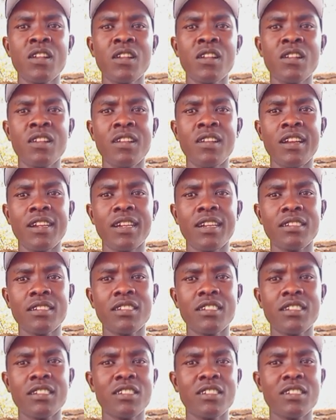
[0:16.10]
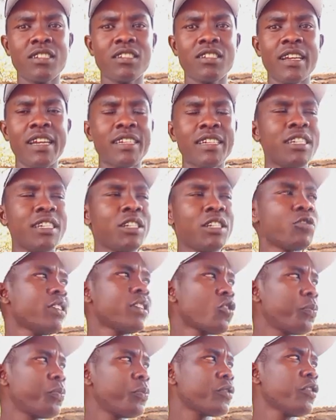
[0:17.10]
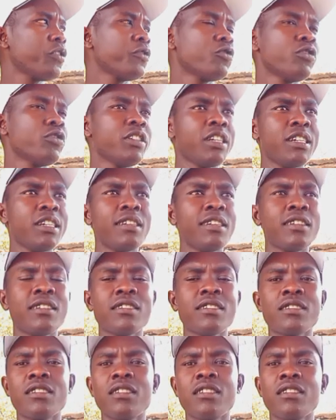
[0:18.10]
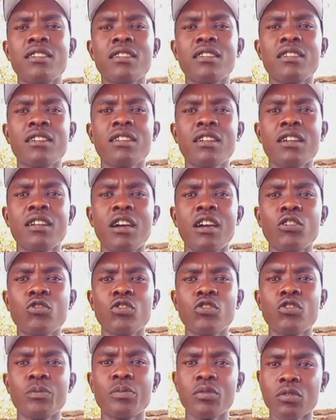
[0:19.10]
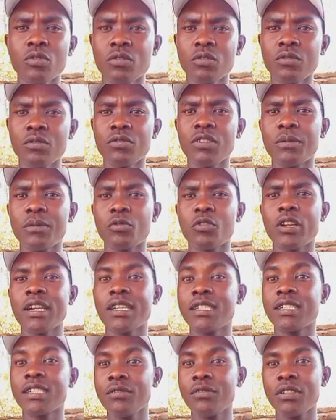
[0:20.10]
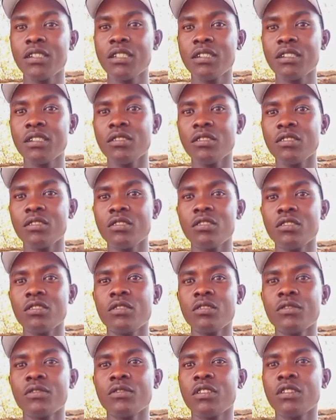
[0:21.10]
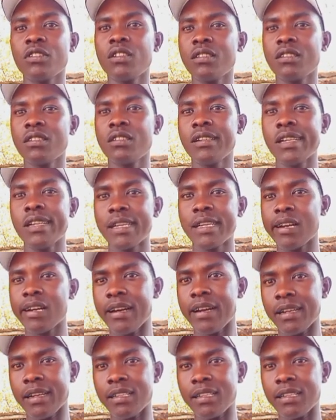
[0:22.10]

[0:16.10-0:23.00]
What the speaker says: Let us get into the topic of the day. That is the how to improve the productivity of the dairy herd.